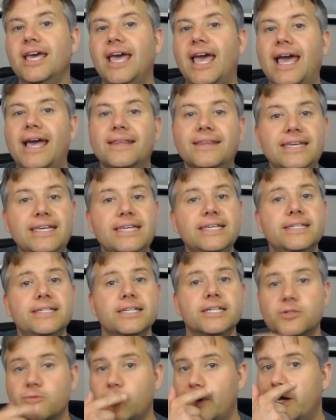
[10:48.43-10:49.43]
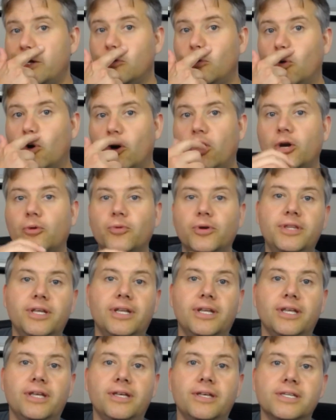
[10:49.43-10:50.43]
And the easiest way to work with it
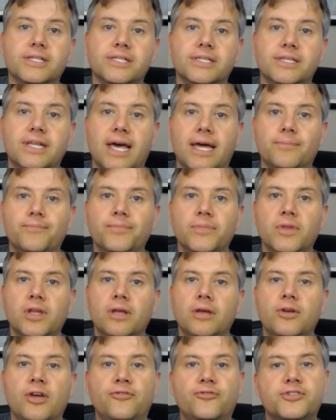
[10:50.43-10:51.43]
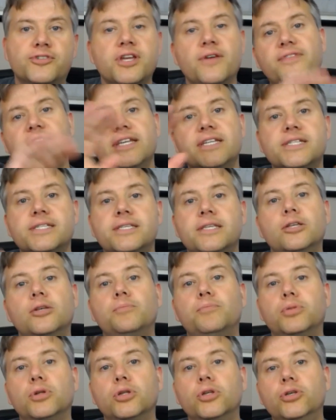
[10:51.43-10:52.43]
is that if something is still
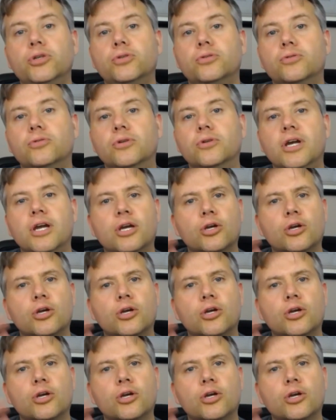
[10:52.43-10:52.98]
blue,